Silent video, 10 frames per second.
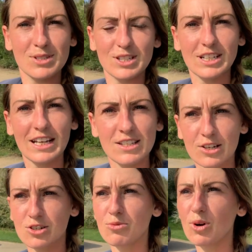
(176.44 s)
So today's
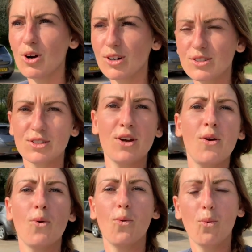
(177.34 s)
session was
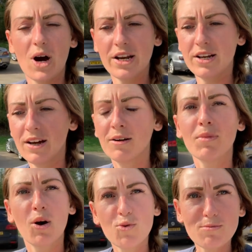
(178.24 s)
1
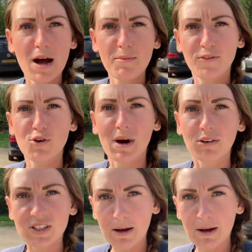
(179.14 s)
mile warm-up, 4 miles